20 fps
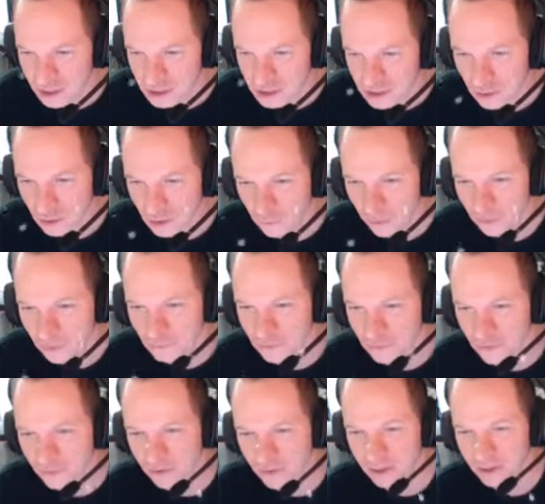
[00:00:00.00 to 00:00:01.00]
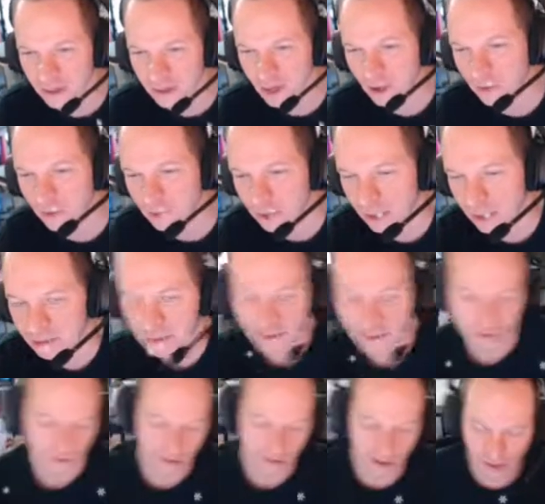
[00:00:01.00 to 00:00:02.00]
I just don't know what I'm doing. Oh, okay.
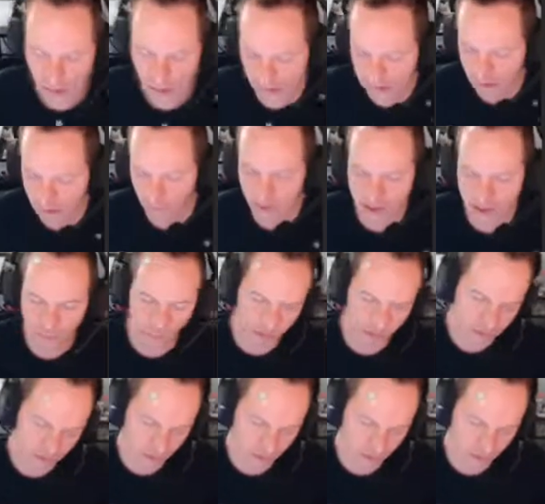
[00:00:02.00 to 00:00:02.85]
Uh, exclamation point